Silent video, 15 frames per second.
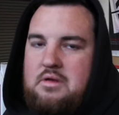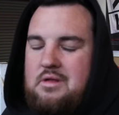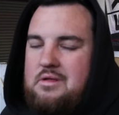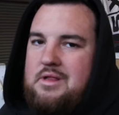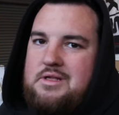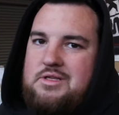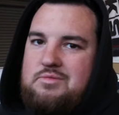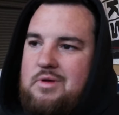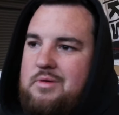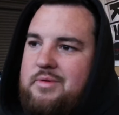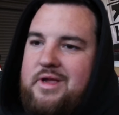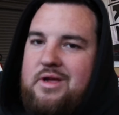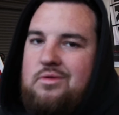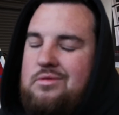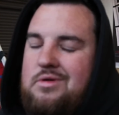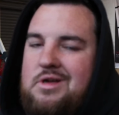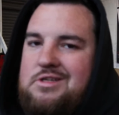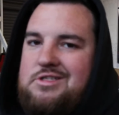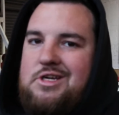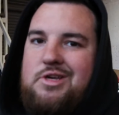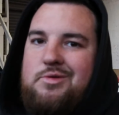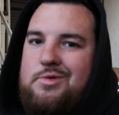You know, that's where we get all our
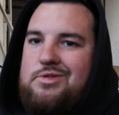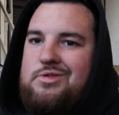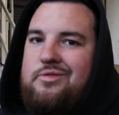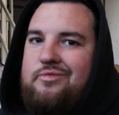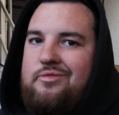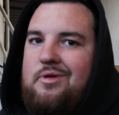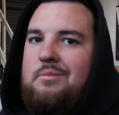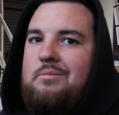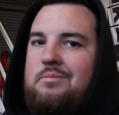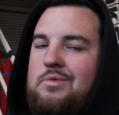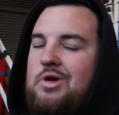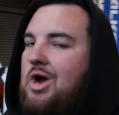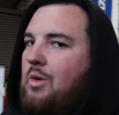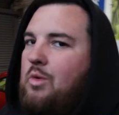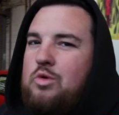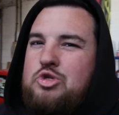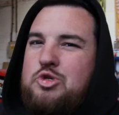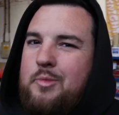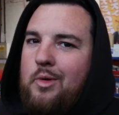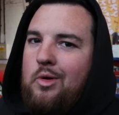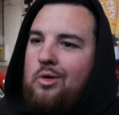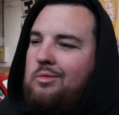genuine stuff from. Cold
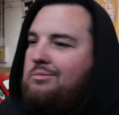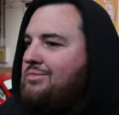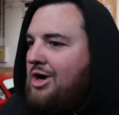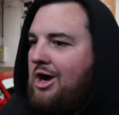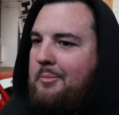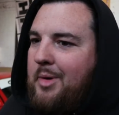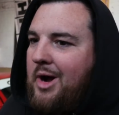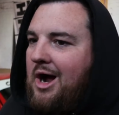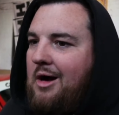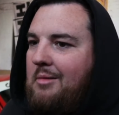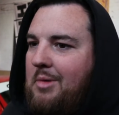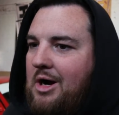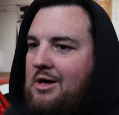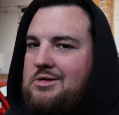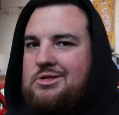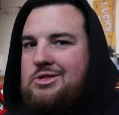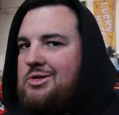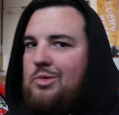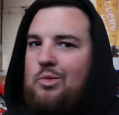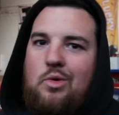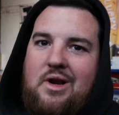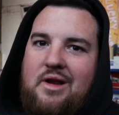Sport, Part Box,
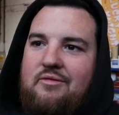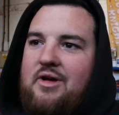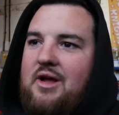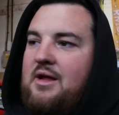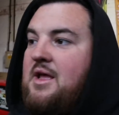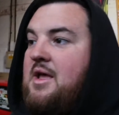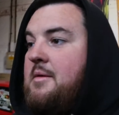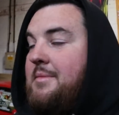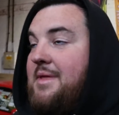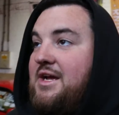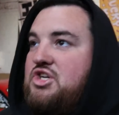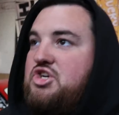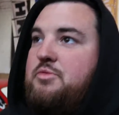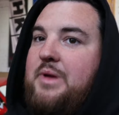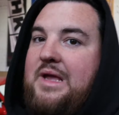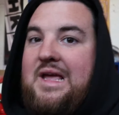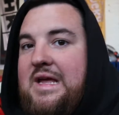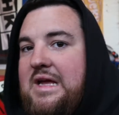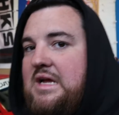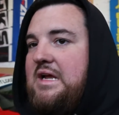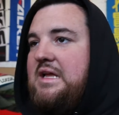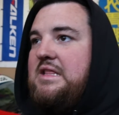whatever. That should be
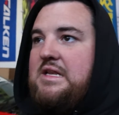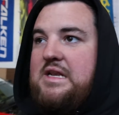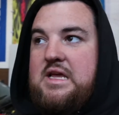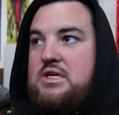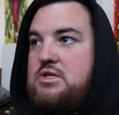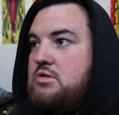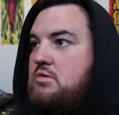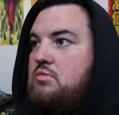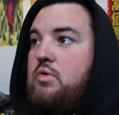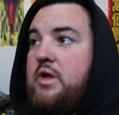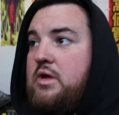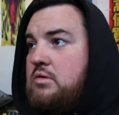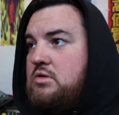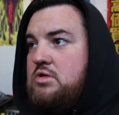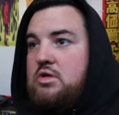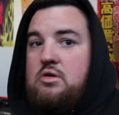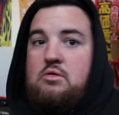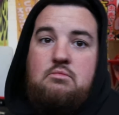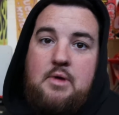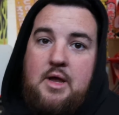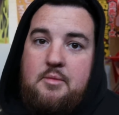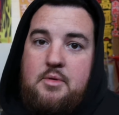here in the next week or
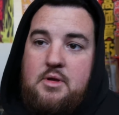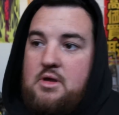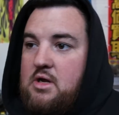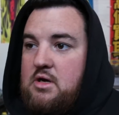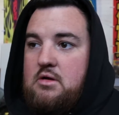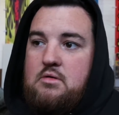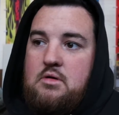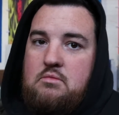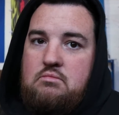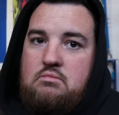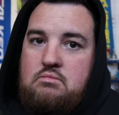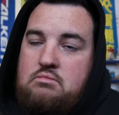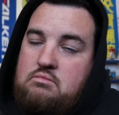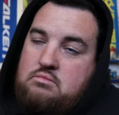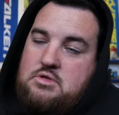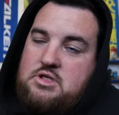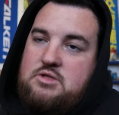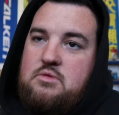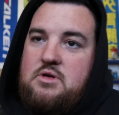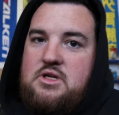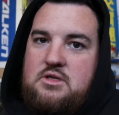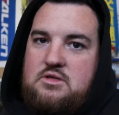two, maybe. I don't know. This is
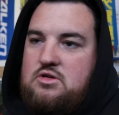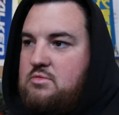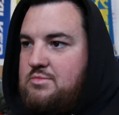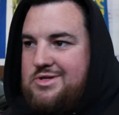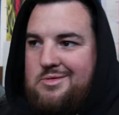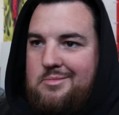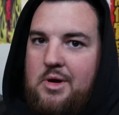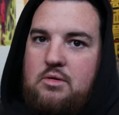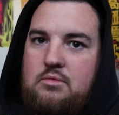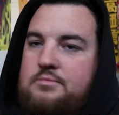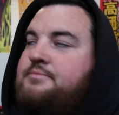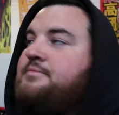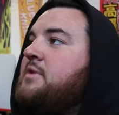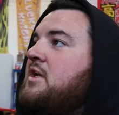what this comes on a boat.